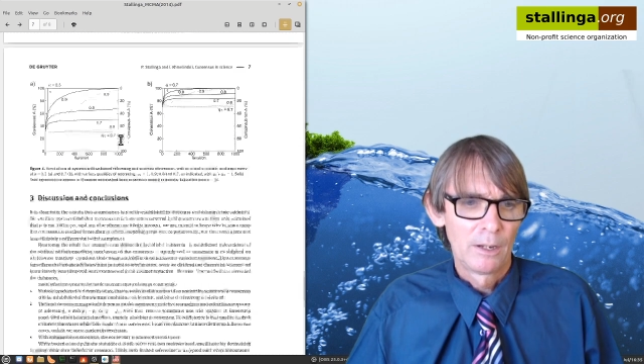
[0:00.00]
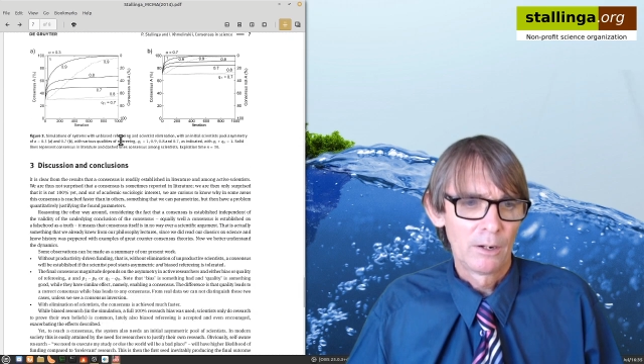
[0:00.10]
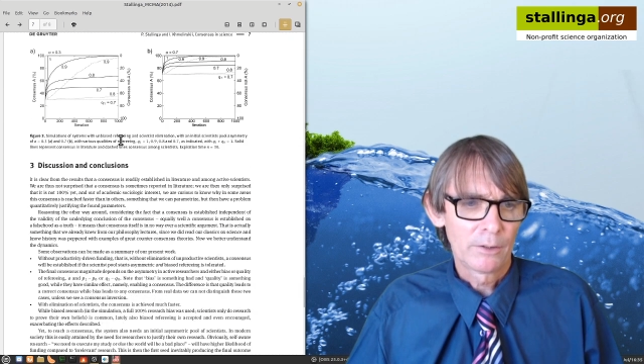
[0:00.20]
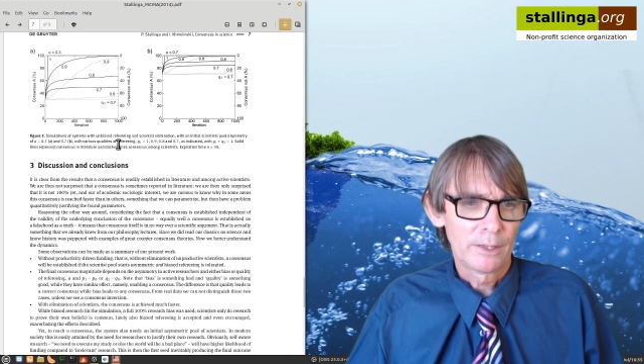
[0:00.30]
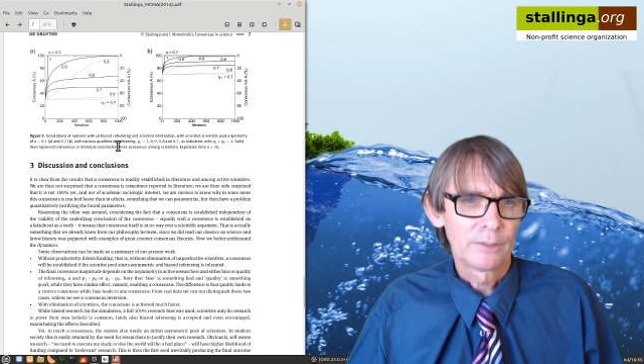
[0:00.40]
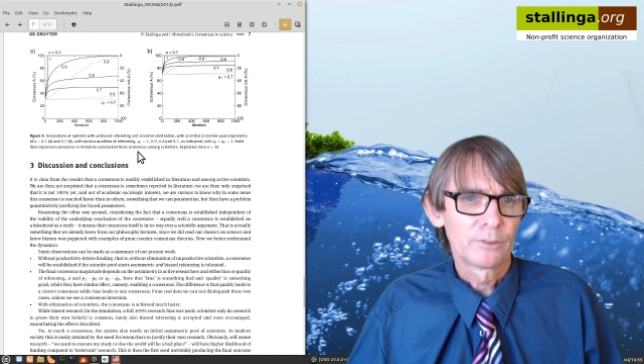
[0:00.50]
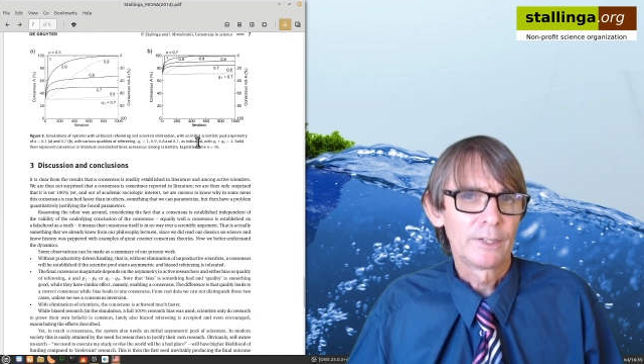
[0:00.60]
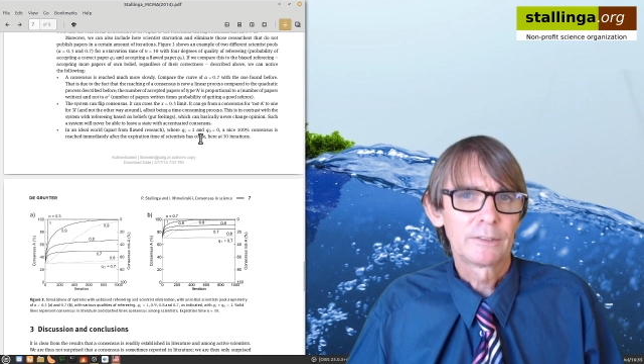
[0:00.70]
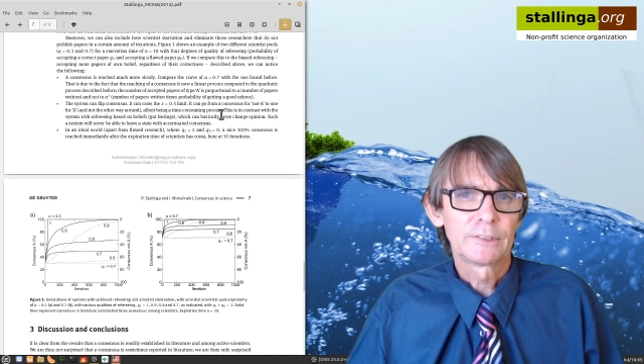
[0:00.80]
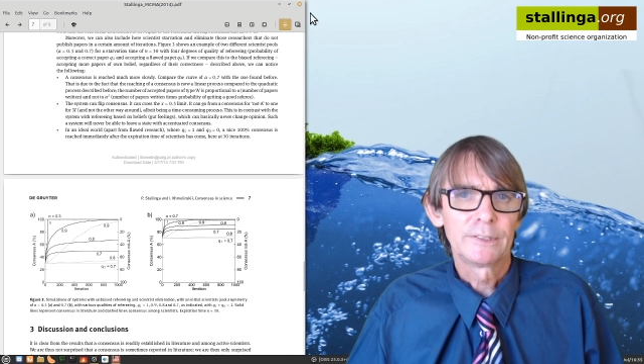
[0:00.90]
Okay, so
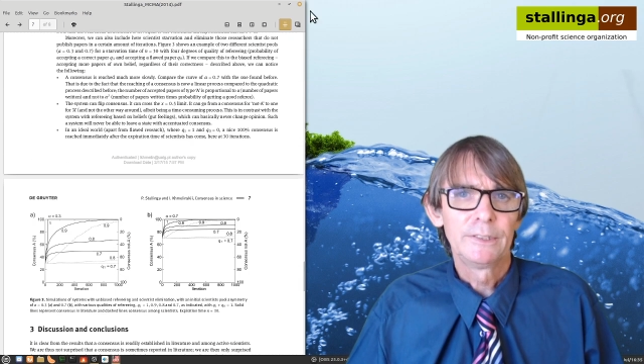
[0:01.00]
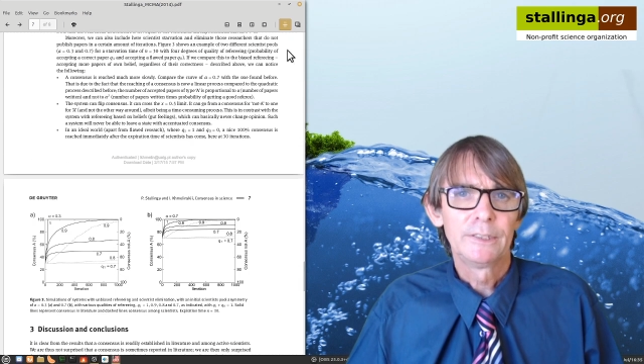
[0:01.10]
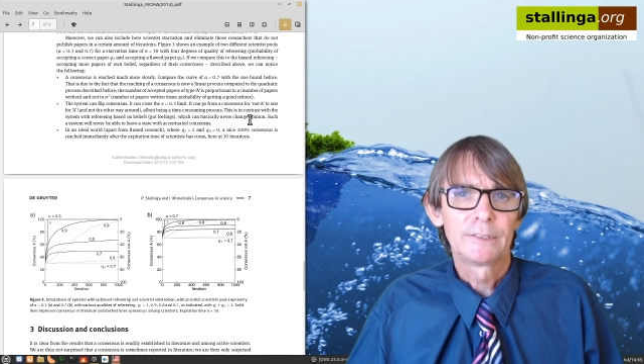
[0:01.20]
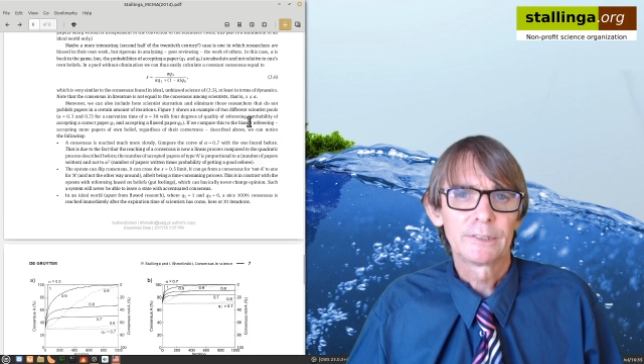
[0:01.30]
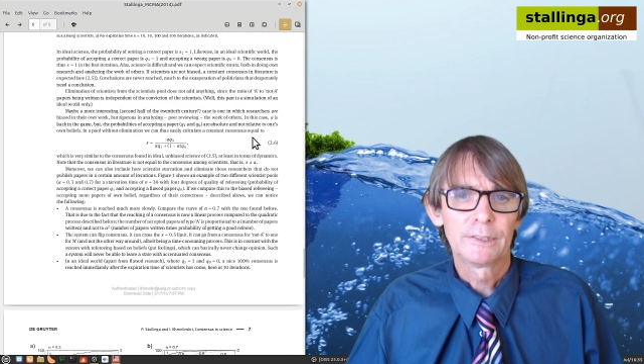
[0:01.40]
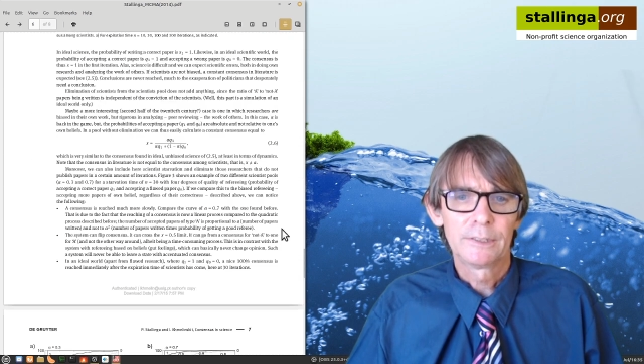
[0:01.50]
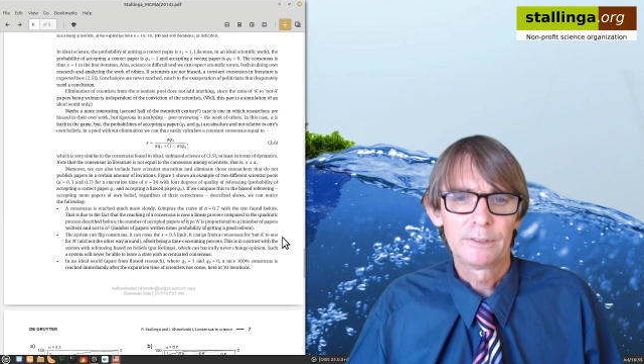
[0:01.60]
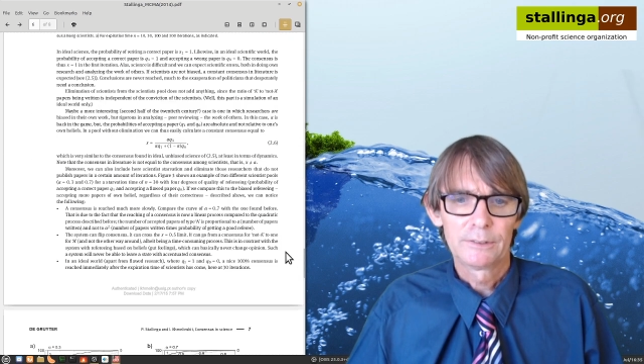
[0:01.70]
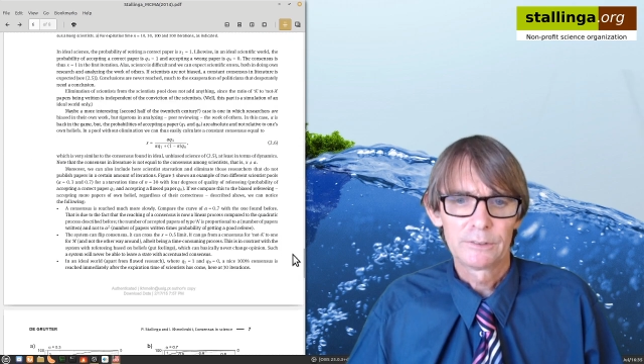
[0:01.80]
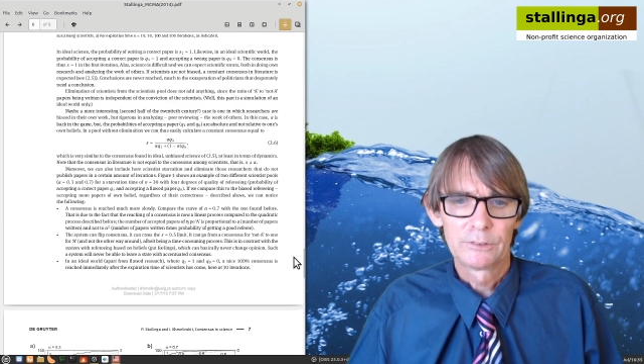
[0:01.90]
that is in this
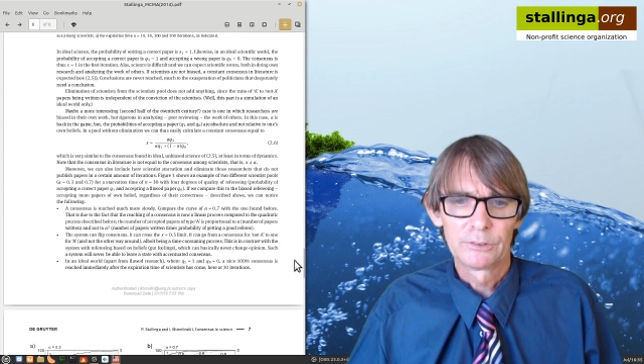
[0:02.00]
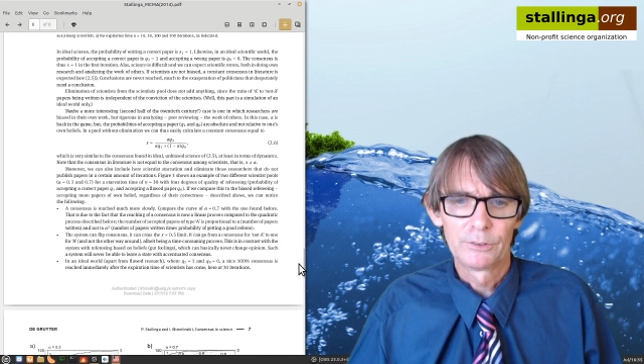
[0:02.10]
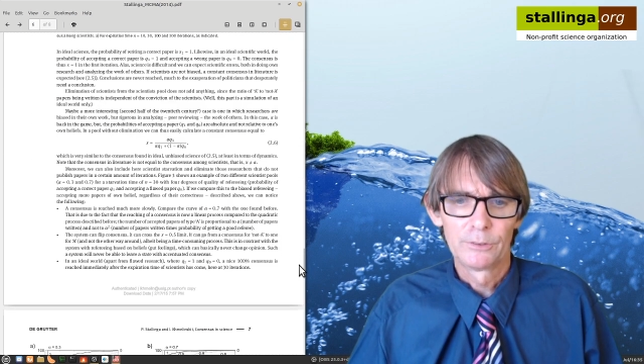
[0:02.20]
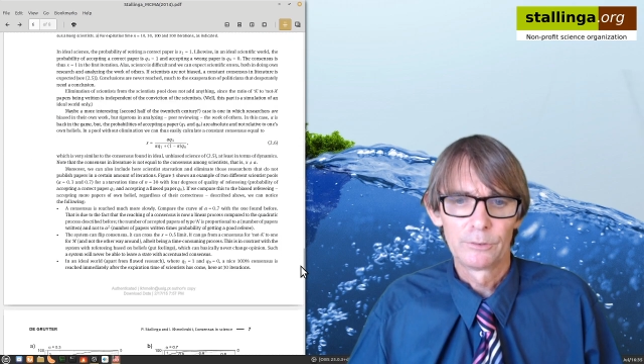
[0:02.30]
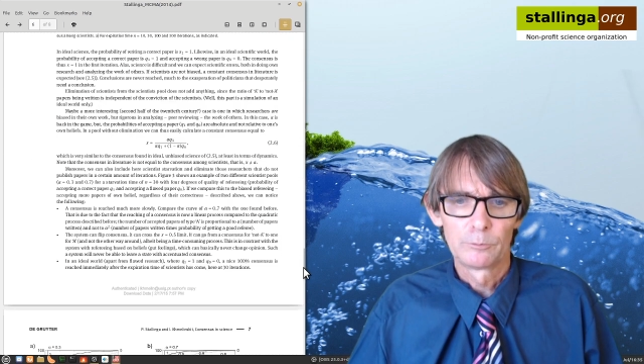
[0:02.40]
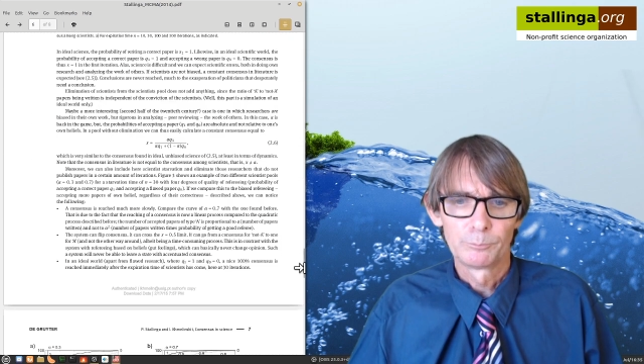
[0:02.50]
journal